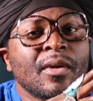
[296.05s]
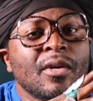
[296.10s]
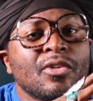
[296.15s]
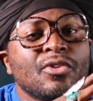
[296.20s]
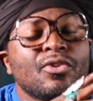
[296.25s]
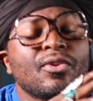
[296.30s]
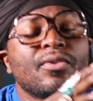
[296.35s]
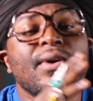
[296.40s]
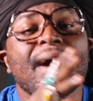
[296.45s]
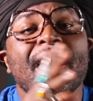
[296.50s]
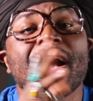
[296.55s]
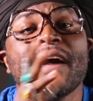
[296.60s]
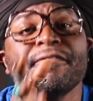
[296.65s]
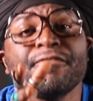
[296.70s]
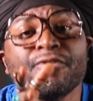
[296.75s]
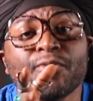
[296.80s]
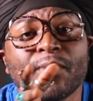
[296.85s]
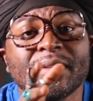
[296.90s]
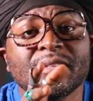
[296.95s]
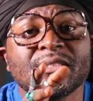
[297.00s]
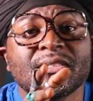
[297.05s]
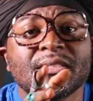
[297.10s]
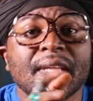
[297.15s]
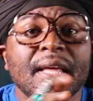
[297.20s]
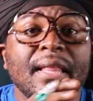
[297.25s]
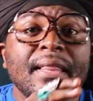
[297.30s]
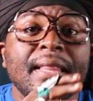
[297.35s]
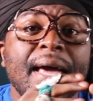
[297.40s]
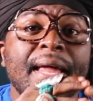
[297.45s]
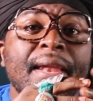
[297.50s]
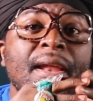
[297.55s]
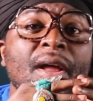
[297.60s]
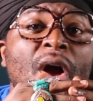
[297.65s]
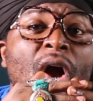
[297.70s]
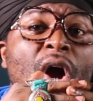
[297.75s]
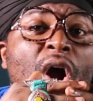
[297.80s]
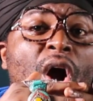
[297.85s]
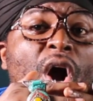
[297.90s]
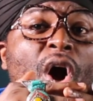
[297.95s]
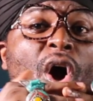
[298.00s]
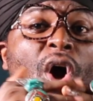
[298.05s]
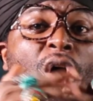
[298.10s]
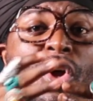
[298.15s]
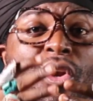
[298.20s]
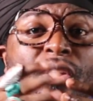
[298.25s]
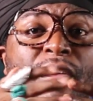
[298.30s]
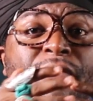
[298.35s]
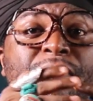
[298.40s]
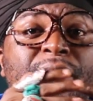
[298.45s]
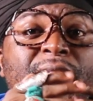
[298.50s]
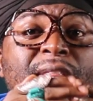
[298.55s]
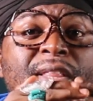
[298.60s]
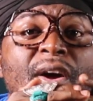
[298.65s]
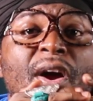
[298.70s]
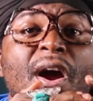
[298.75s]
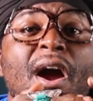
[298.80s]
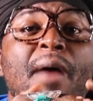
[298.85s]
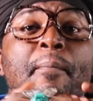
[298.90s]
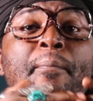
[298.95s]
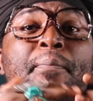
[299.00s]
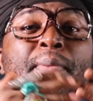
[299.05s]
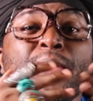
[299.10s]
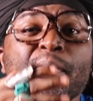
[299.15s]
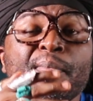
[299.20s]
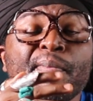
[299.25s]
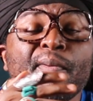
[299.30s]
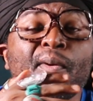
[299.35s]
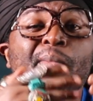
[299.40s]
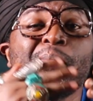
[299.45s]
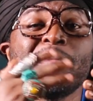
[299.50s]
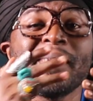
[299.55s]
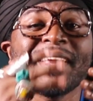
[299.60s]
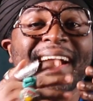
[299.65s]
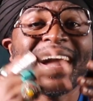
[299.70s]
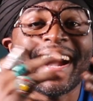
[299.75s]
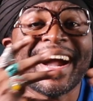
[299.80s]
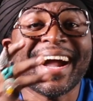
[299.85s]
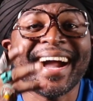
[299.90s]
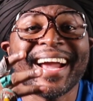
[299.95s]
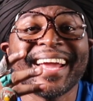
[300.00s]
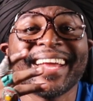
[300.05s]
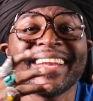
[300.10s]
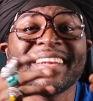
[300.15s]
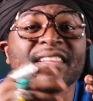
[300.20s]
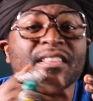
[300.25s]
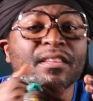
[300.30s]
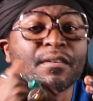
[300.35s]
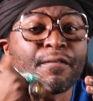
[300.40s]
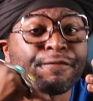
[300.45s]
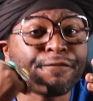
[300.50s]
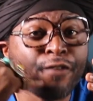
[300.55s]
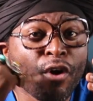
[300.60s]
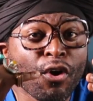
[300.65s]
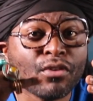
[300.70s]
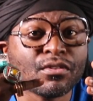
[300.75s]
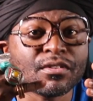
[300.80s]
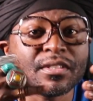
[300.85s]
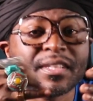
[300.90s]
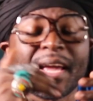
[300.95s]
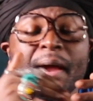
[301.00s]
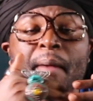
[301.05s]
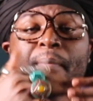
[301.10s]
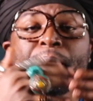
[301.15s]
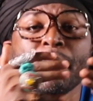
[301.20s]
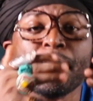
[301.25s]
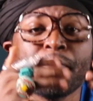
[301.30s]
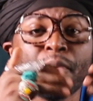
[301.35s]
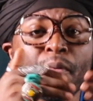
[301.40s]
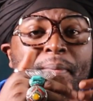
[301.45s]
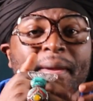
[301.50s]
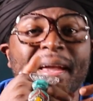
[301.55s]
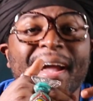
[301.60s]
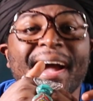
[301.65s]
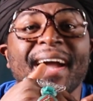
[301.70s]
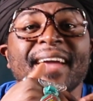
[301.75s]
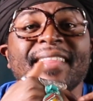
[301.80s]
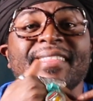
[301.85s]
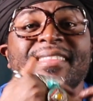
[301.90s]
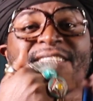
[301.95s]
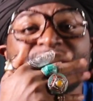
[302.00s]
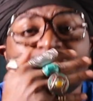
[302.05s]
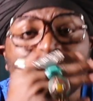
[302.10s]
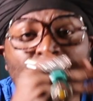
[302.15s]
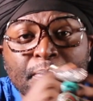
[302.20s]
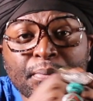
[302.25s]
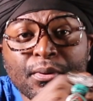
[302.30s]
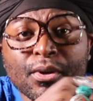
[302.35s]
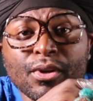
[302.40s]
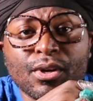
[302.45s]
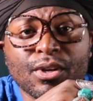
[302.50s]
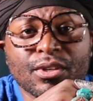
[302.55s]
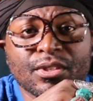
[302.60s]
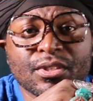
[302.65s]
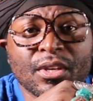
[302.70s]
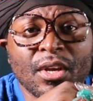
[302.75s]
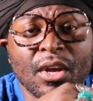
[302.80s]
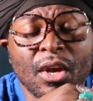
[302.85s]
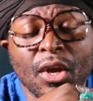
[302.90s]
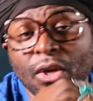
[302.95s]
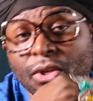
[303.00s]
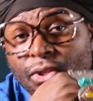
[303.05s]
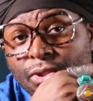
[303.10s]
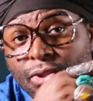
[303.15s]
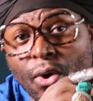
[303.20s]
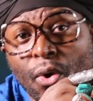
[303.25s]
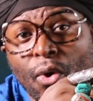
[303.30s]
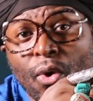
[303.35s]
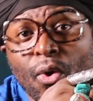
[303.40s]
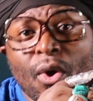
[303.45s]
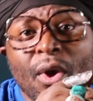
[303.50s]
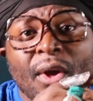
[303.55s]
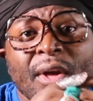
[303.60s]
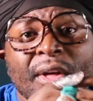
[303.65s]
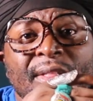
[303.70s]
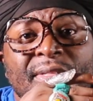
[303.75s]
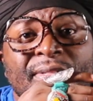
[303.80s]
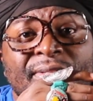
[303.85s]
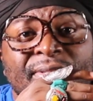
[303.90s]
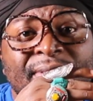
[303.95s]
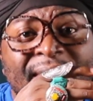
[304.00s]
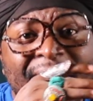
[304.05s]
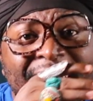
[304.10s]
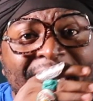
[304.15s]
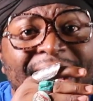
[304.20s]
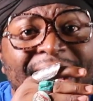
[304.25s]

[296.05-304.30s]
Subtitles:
You have to understand that there are people behind the phone, there are people behind these computers, so they